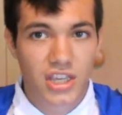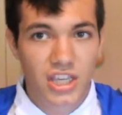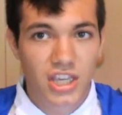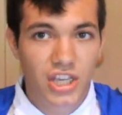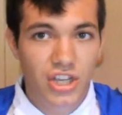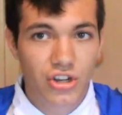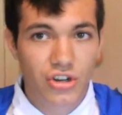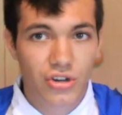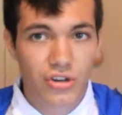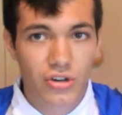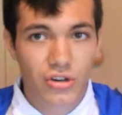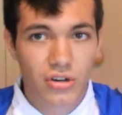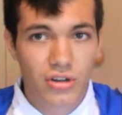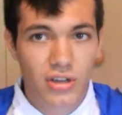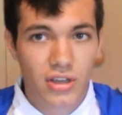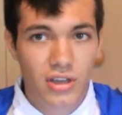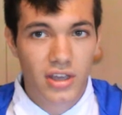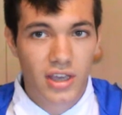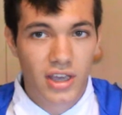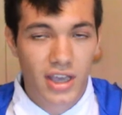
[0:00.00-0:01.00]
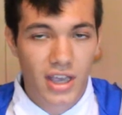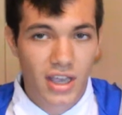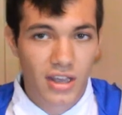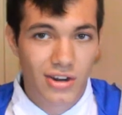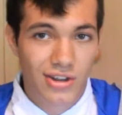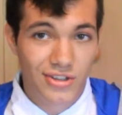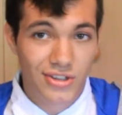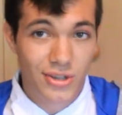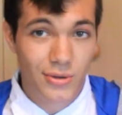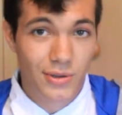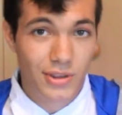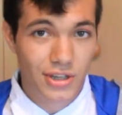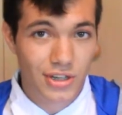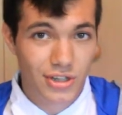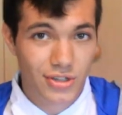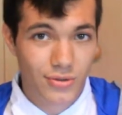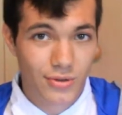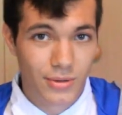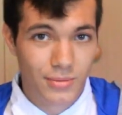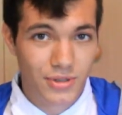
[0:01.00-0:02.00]
here and also in the
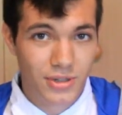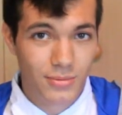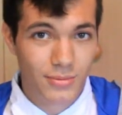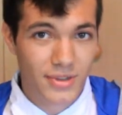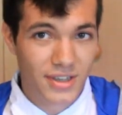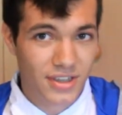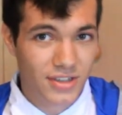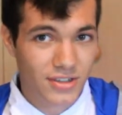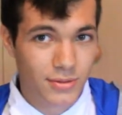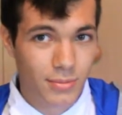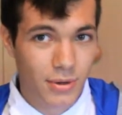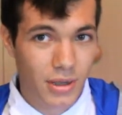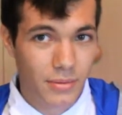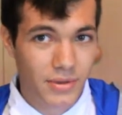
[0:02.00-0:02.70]
description because